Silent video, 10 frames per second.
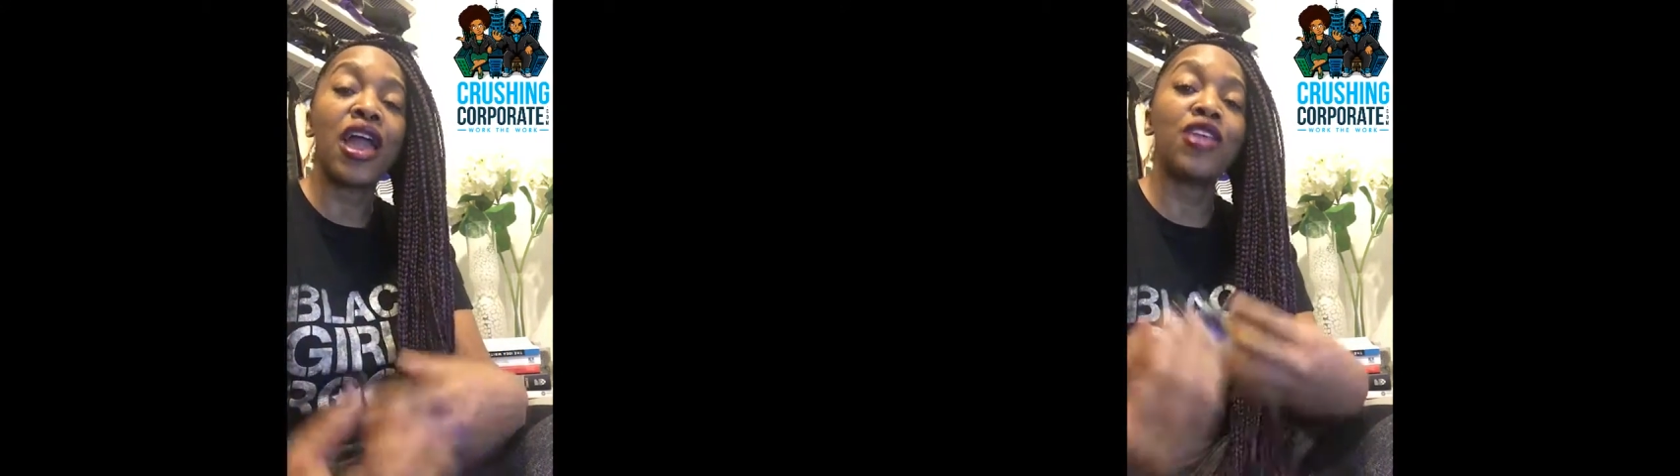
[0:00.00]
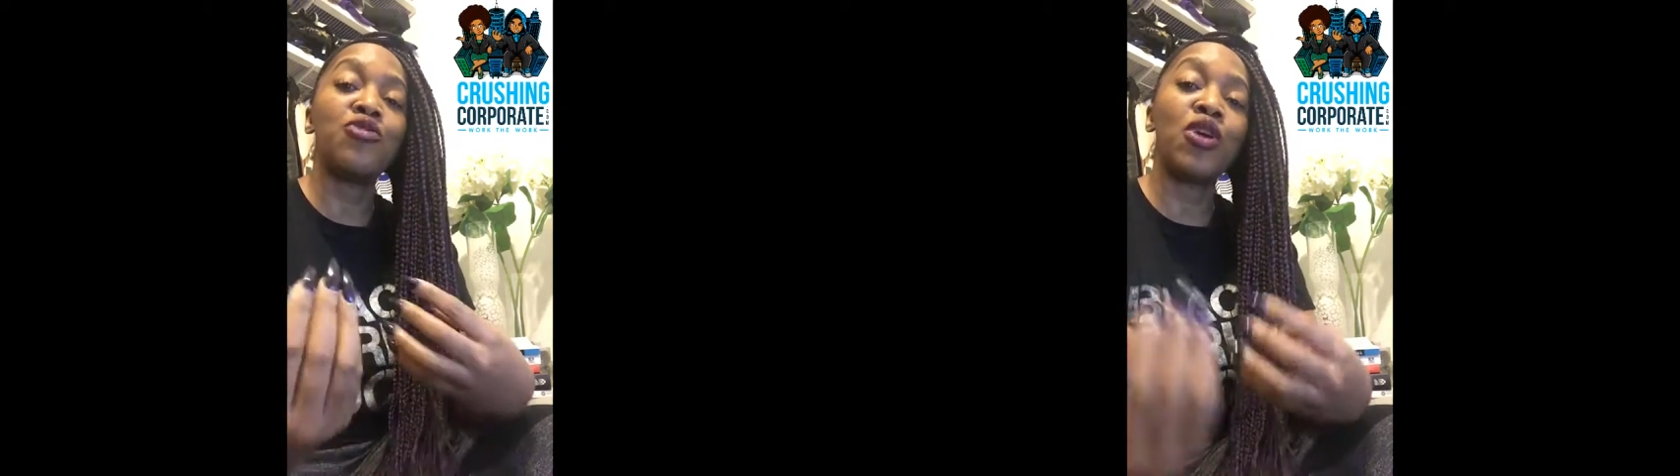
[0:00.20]

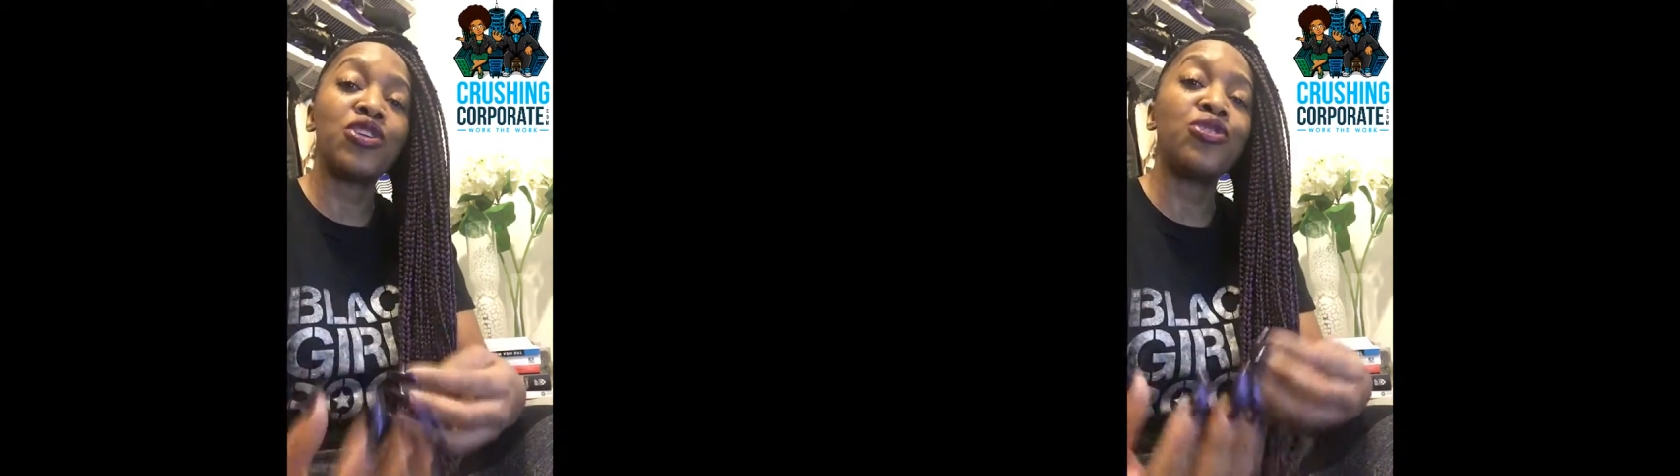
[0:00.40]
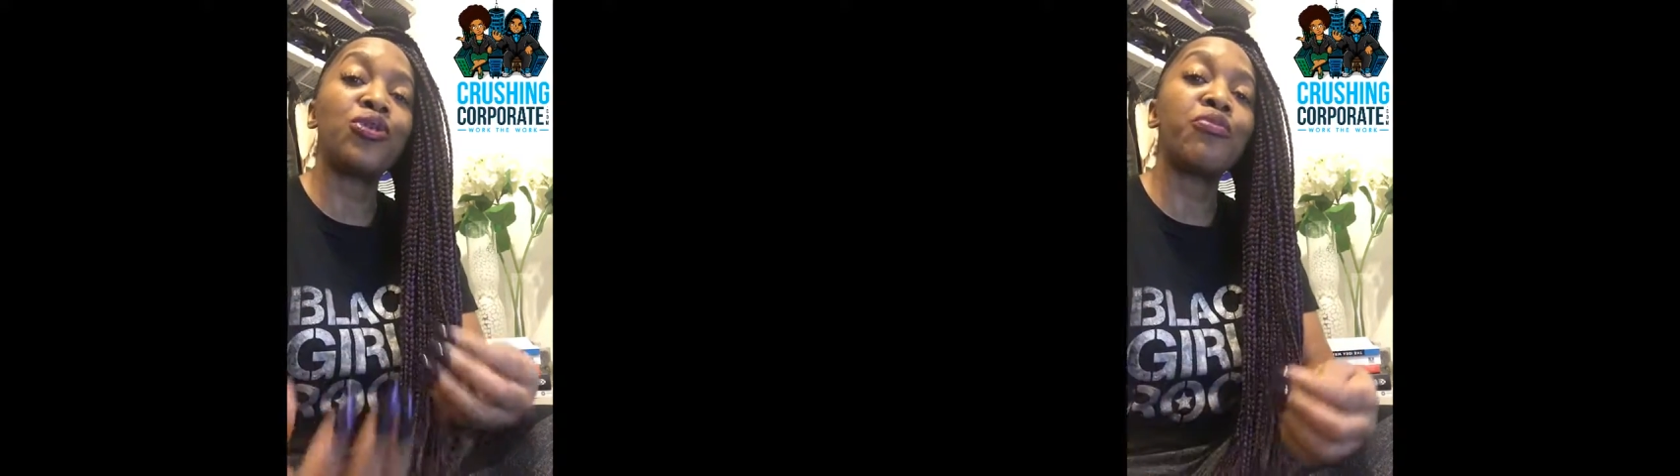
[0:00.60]
and
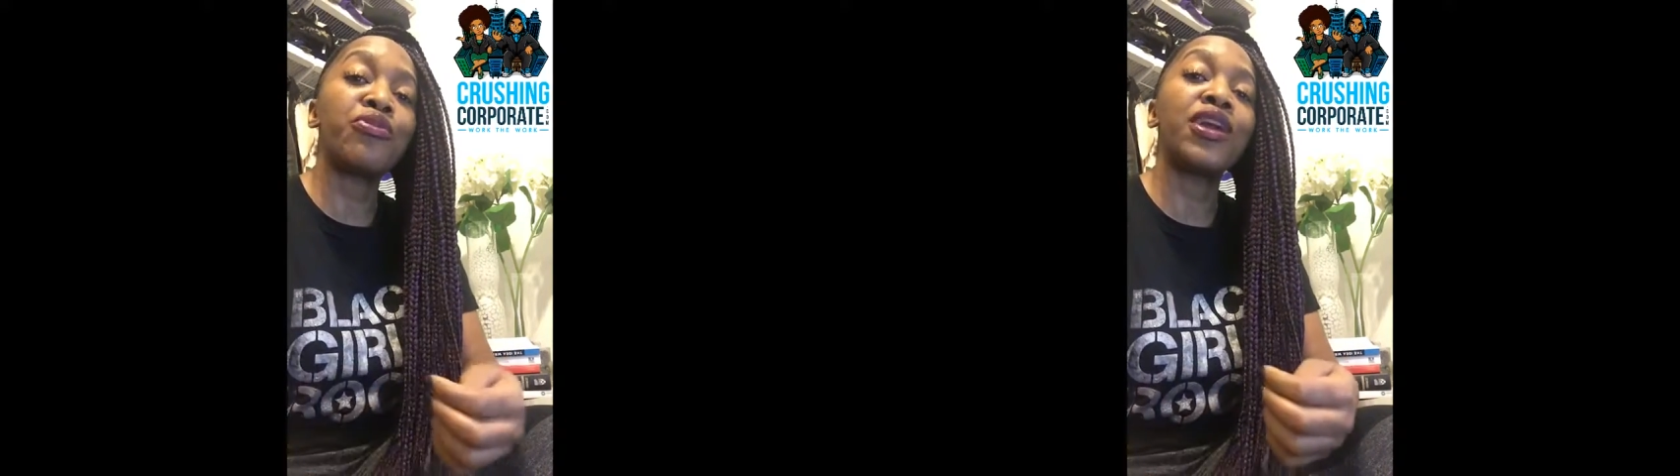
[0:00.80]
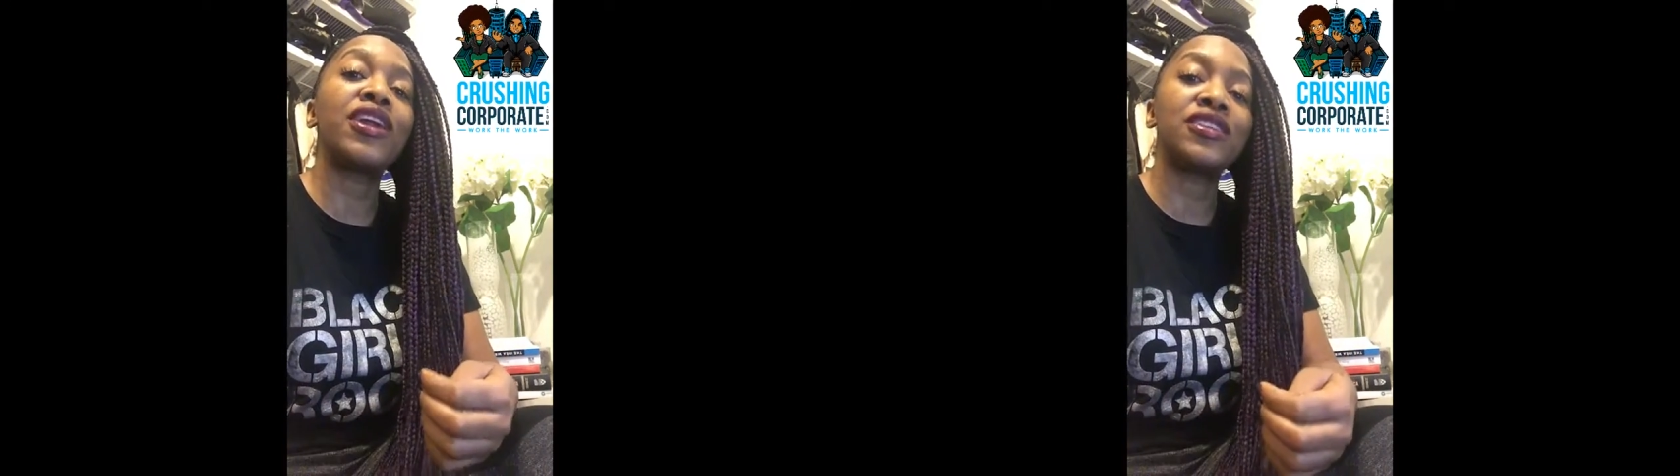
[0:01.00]
what you're
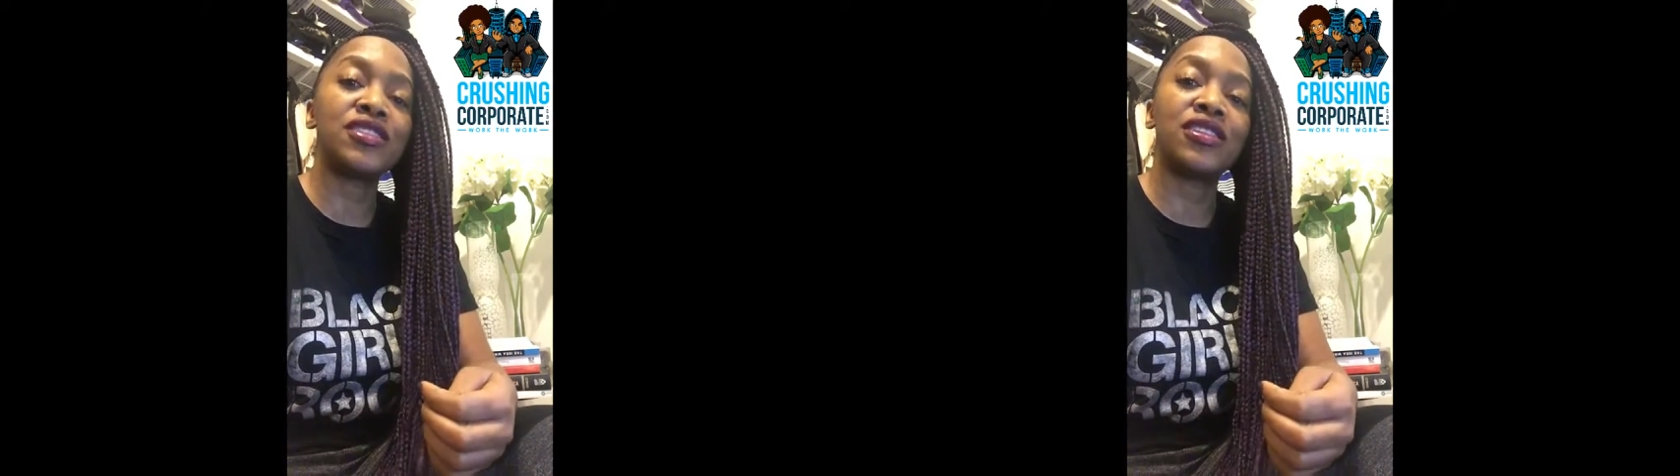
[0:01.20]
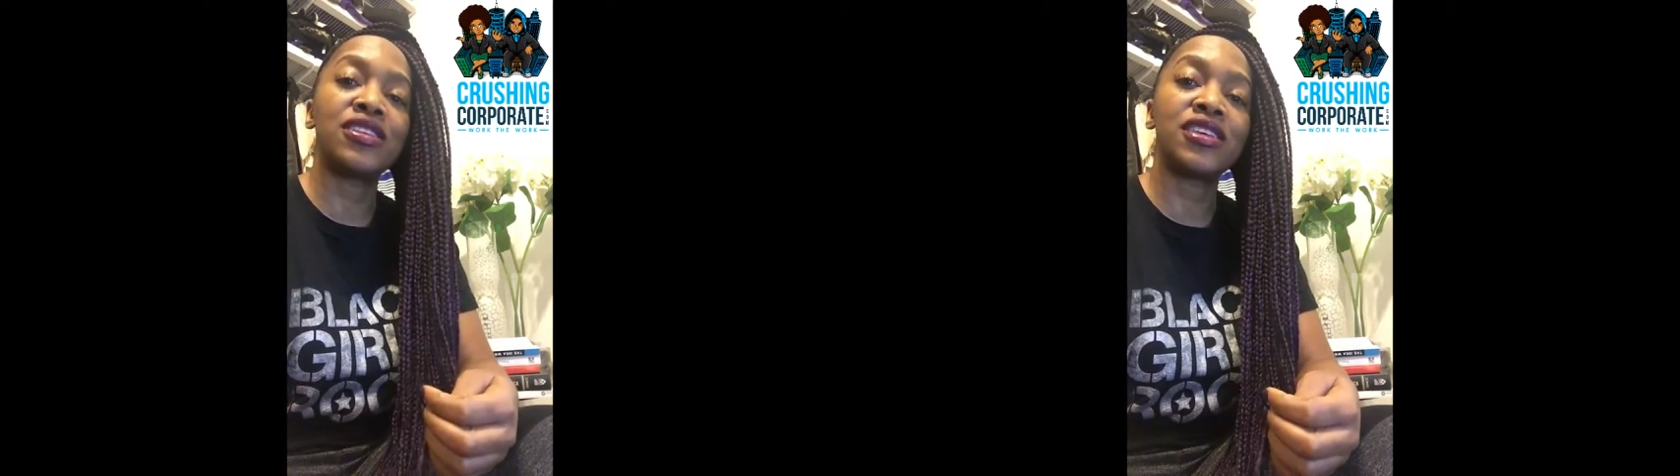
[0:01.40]
bringing
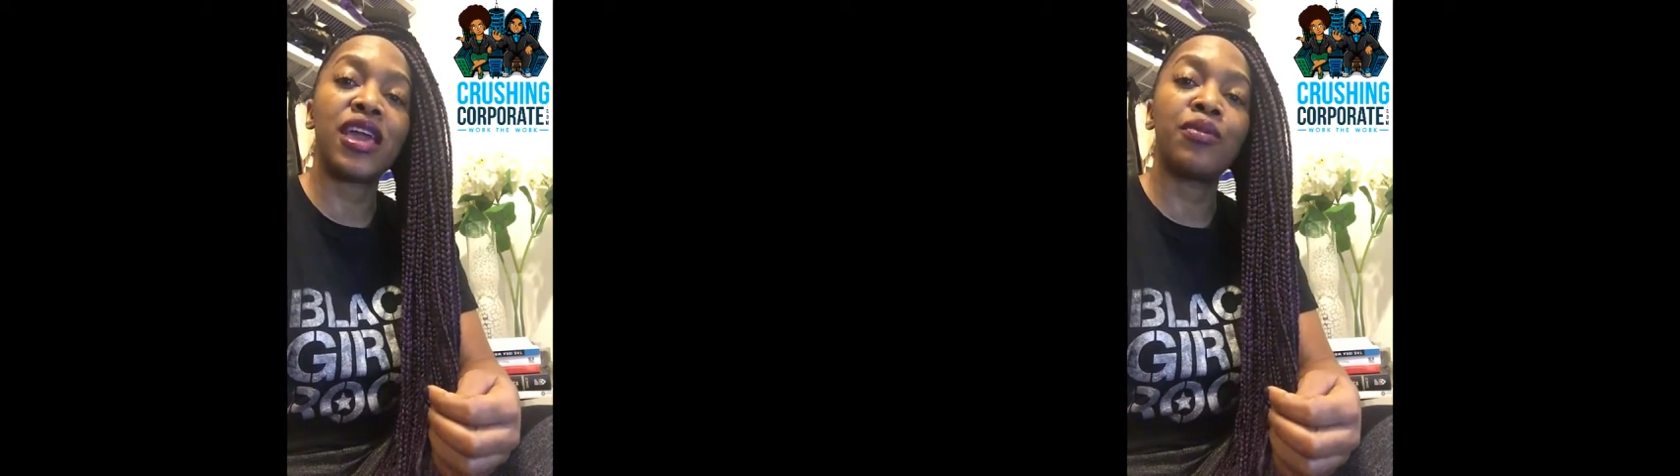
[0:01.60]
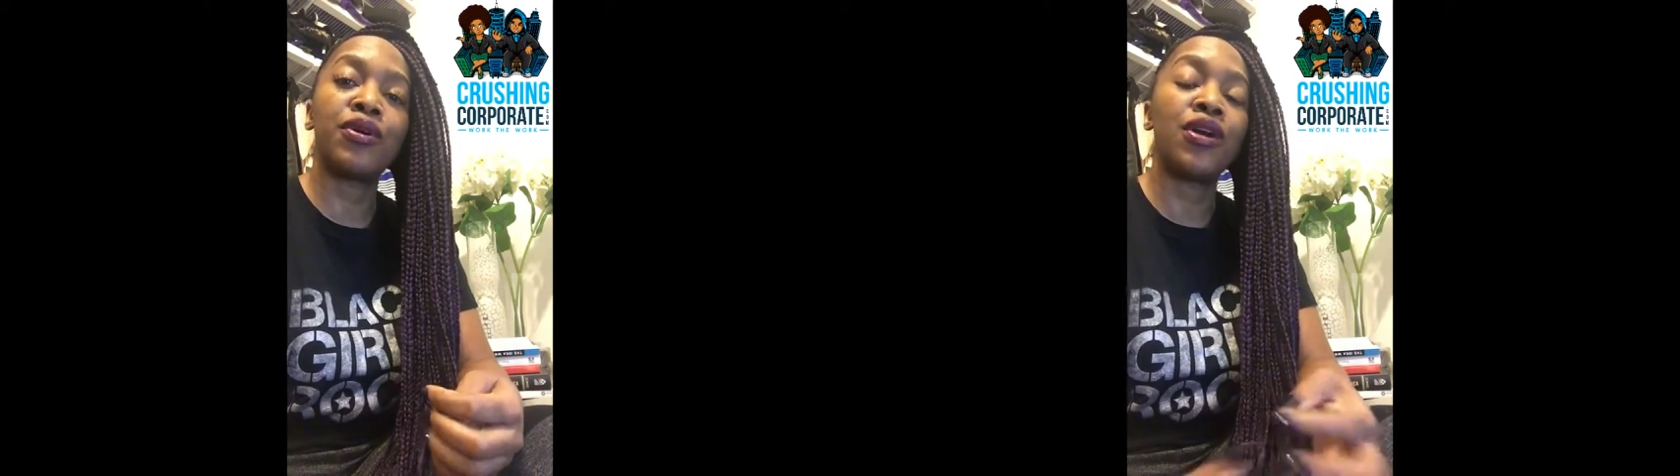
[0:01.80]
to the
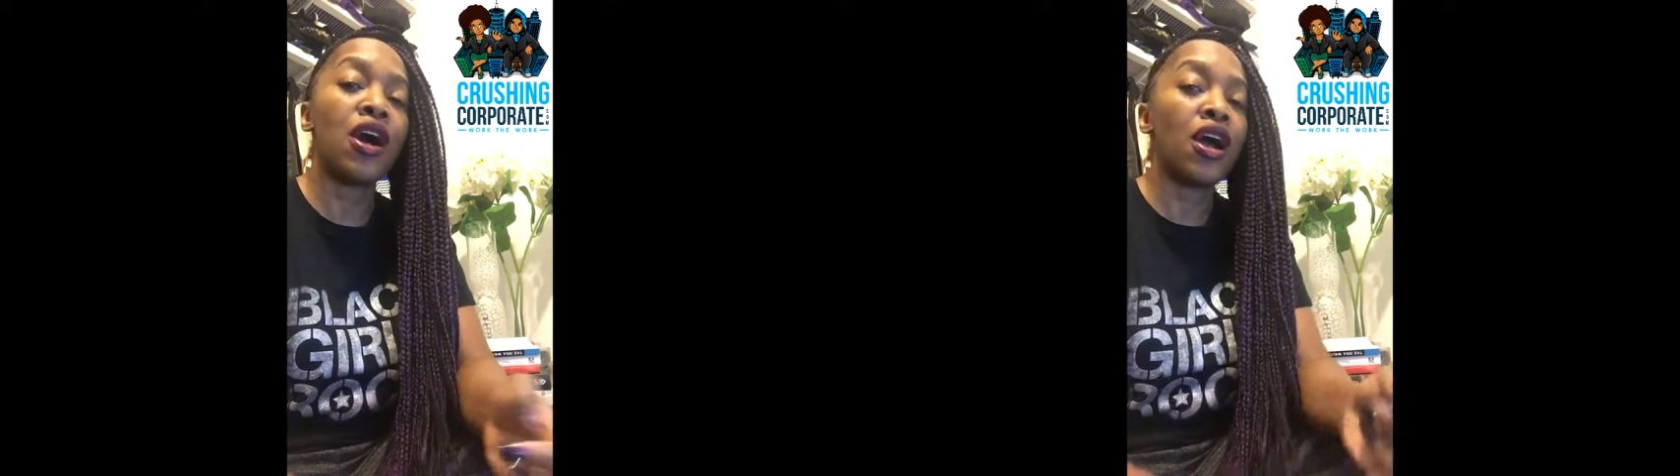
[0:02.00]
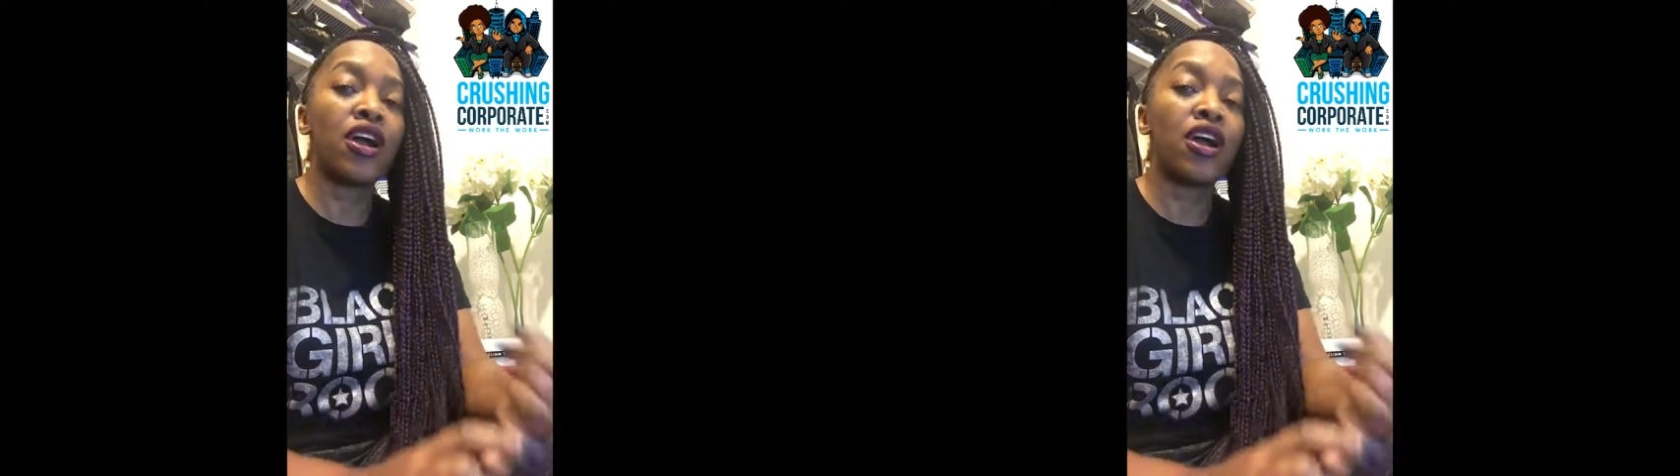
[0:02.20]
table?